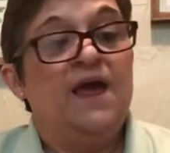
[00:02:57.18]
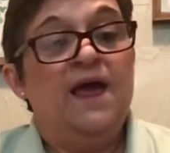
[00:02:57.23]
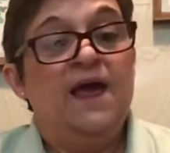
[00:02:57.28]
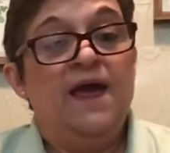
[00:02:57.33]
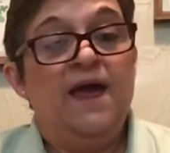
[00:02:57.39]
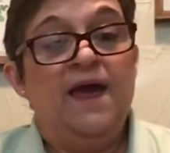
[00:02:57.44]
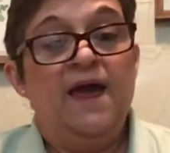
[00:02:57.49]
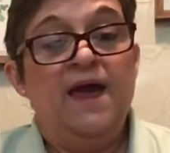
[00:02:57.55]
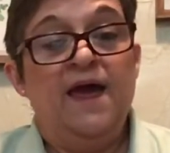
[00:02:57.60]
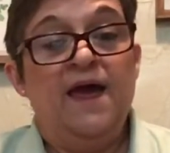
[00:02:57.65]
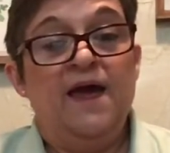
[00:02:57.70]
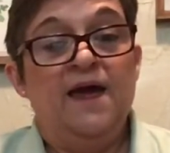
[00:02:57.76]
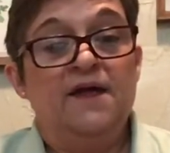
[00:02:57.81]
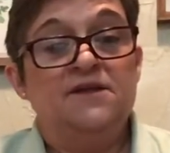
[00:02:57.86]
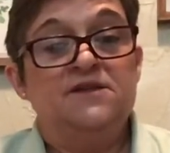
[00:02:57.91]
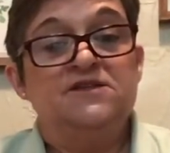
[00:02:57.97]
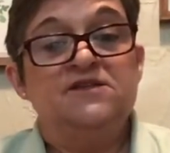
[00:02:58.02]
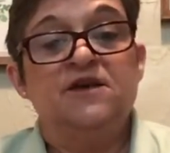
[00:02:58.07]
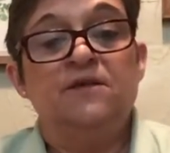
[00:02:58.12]

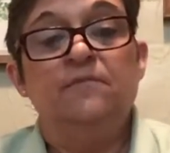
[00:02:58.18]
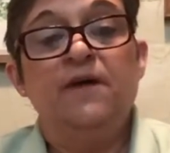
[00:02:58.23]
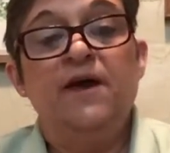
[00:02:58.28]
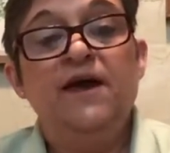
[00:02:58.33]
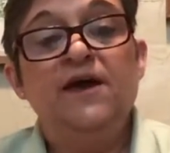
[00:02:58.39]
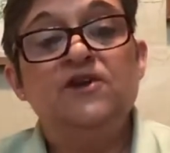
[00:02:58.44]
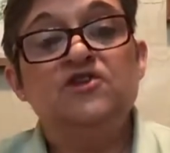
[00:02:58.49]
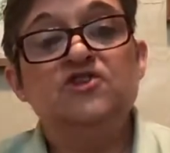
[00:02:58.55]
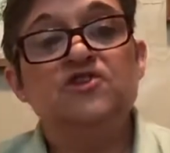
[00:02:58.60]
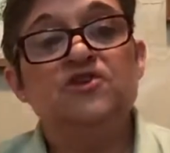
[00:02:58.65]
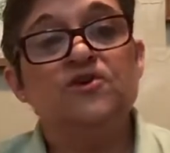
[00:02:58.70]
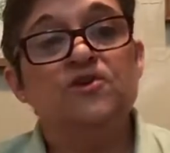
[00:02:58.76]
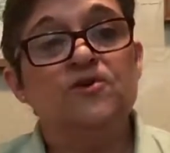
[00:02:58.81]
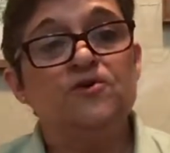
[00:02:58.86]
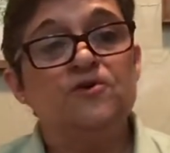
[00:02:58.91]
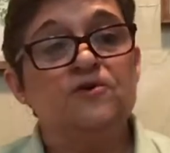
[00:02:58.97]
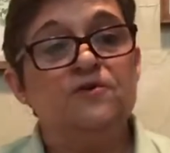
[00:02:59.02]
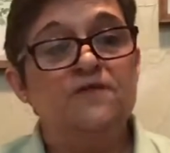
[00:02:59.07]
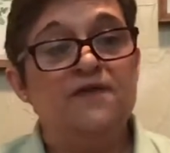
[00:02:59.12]
And to make
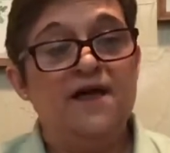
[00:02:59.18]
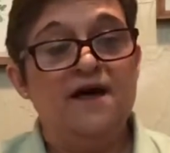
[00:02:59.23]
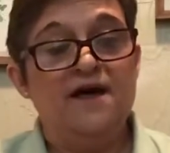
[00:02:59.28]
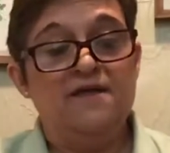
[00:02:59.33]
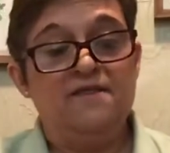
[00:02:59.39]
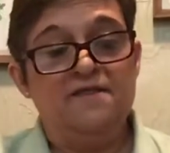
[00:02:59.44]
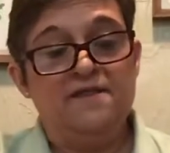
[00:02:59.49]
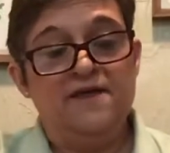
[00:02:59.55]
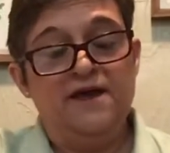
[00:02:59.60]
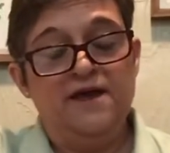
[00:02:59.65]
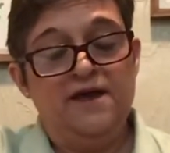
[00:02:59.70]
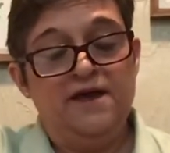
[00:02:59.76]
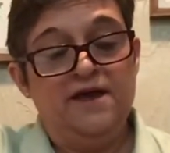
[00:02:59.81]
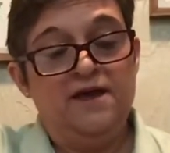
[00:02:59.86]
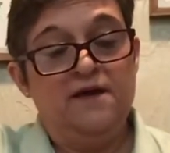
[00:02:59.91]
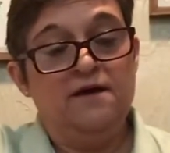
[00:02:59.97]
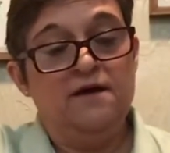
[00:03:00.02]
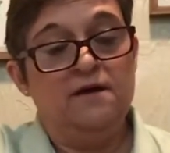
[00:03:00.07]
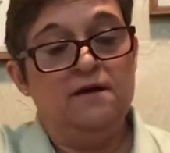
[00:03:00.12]
sure that the